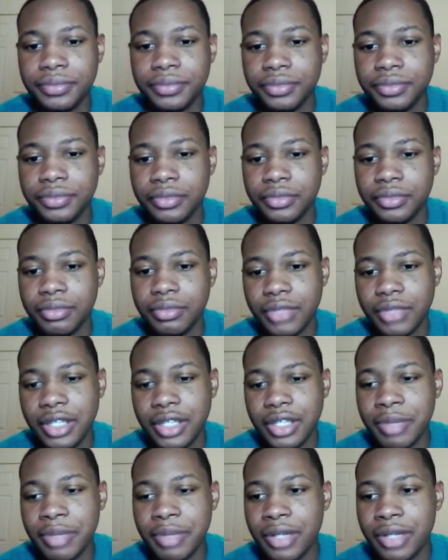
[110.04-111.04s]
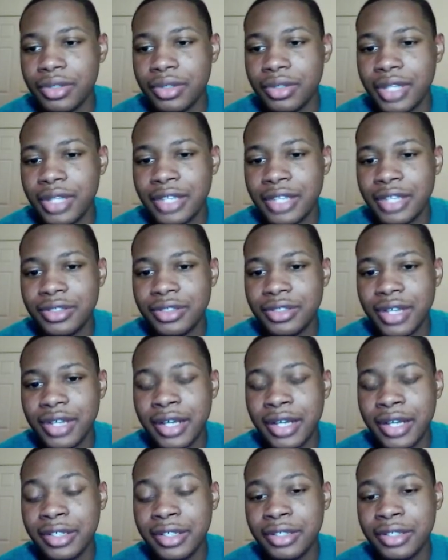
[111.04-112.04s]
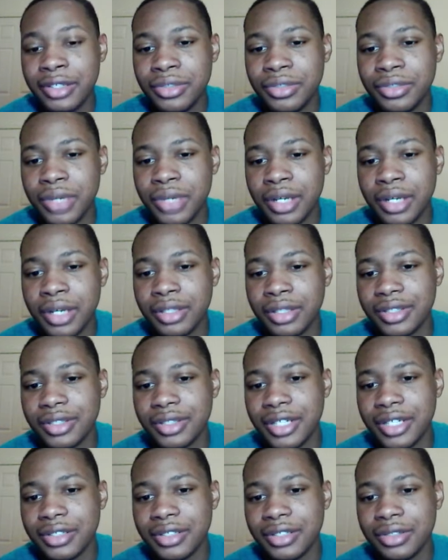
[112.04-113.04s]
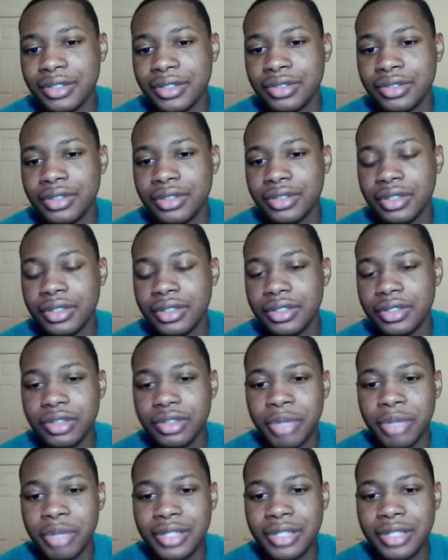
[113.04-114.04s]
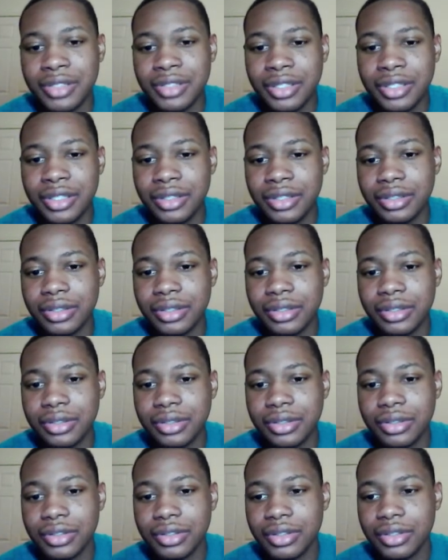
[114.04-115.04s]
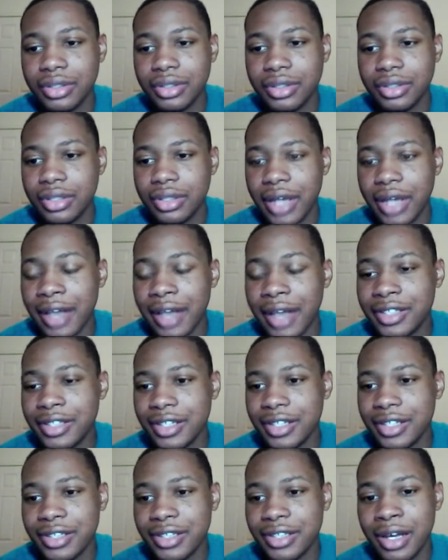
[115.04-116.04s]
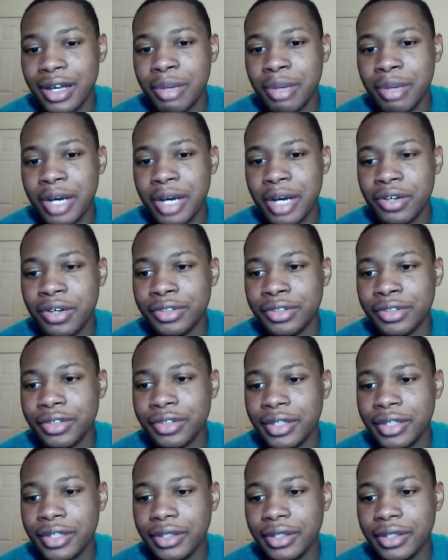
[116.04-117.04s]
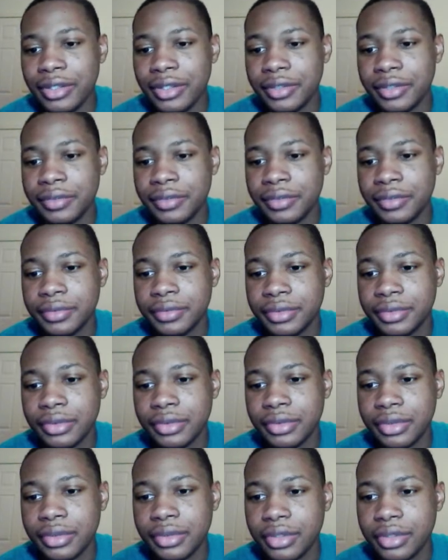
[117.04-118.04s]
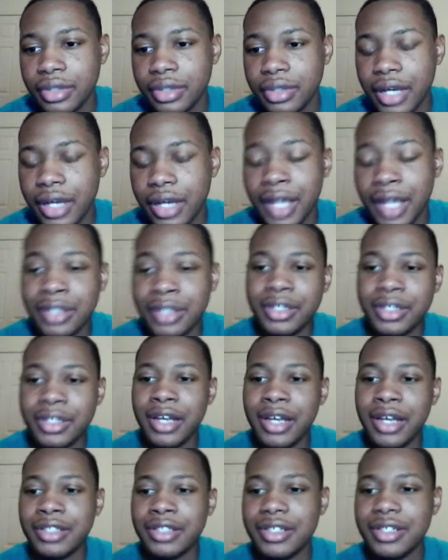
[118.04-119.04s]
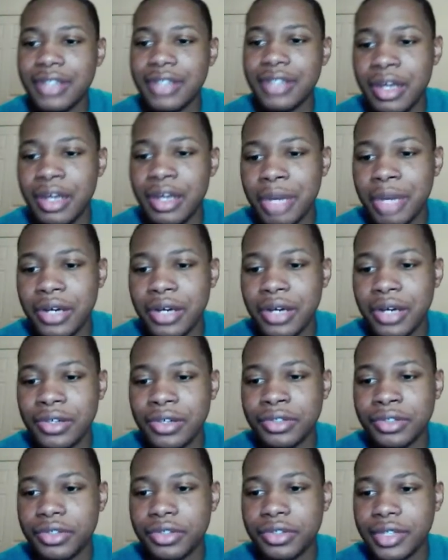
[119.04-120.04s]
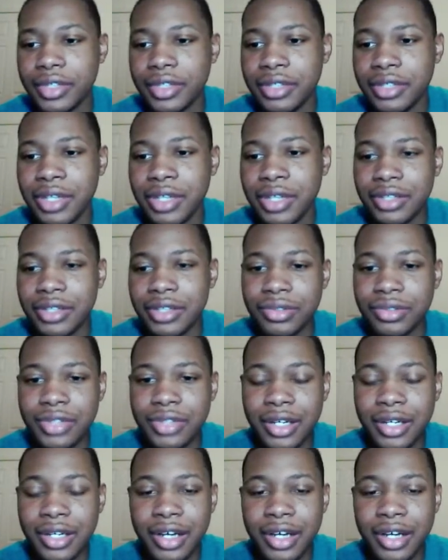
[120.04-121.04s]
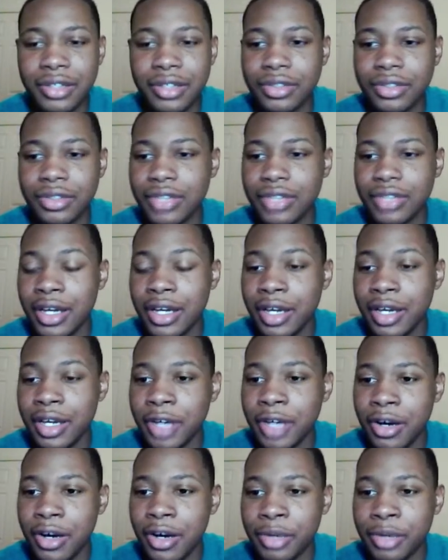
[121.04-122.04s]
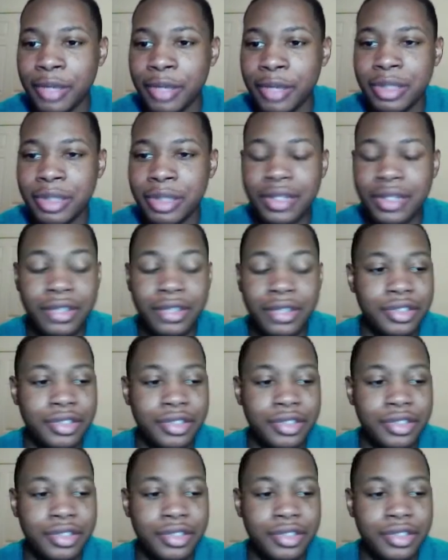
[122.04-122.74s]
And I'm not gonna lie to y'all, I didn't do all these lessons. So basically, I tested out my whole tree. I tested out my whole tree as soon as I got on. So I had already been learning Spanish